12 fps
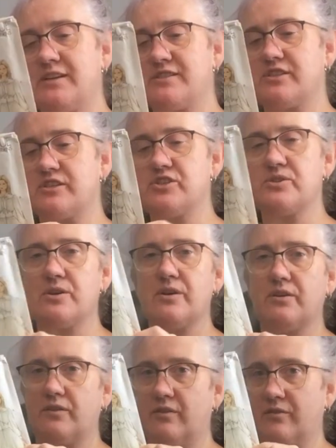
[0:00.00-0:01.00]
as a
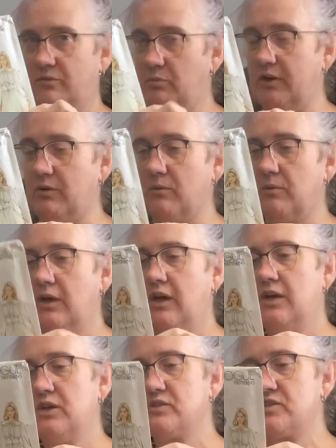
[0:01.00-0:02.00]
shirt as well.
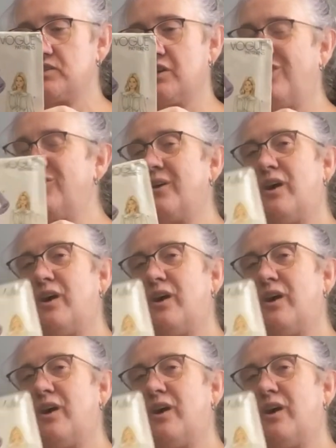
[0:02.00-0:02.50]
So I